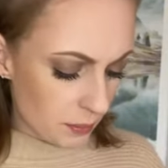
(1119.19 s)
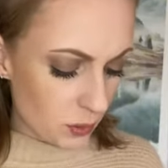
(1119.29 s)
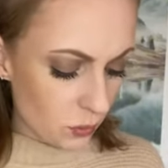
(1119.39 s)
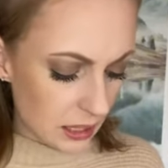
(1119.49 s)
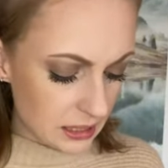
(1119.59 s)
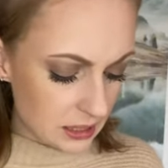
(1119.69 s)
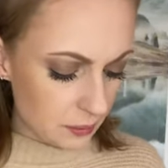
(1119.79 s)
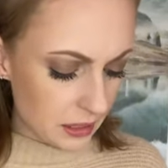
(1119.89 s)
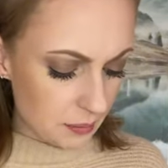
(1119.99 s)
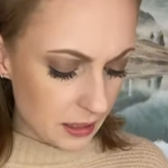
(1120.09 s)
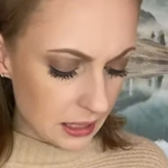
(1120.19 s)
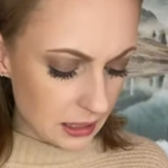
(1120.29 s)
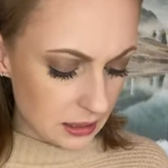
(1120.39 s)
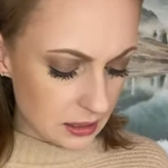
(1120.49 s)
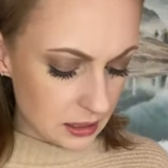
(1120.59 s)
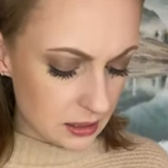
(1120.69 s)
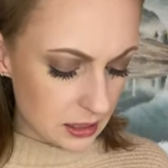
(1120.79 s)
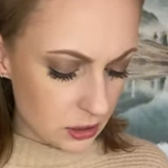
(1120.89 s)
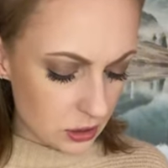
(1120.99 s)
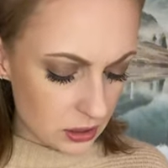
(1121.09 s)
But why is somebody making
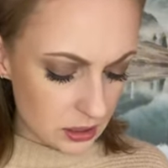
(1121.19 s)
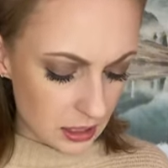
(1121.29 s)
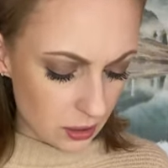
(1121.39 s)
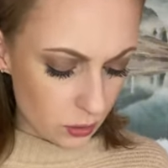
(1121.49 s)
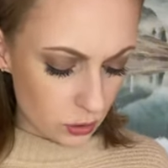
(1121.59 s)
decisions here